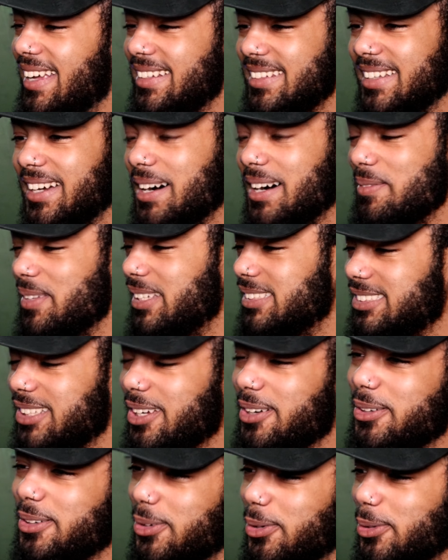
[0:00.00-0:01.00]
and um it's
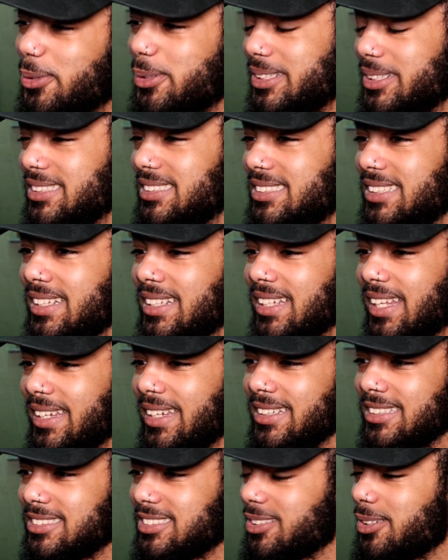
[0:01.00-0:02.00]
so cool to see
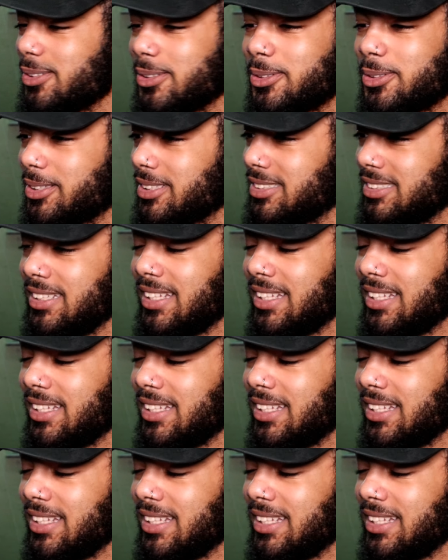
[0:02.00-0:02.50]
like it's so cool to